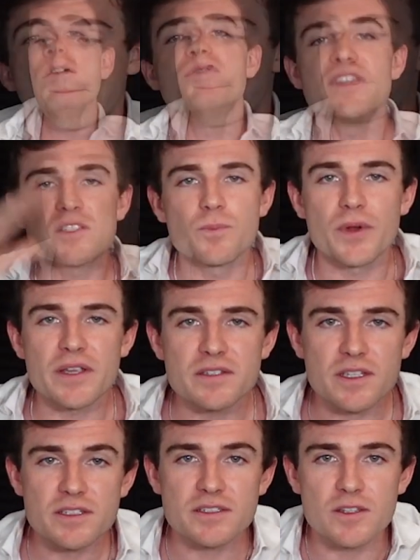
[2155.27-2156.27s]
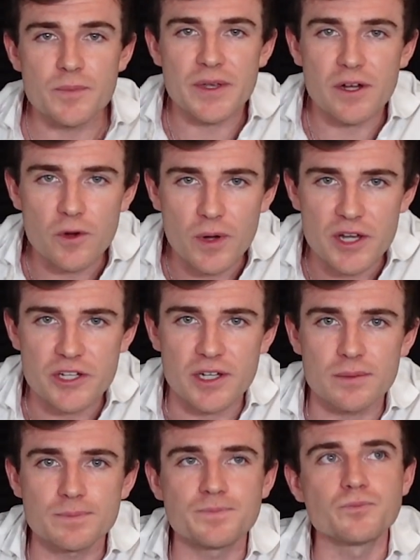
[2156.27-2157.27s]
This brings us to the bigger
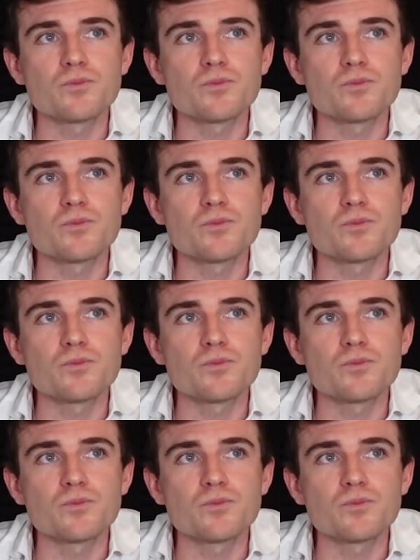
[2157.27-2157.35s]
question: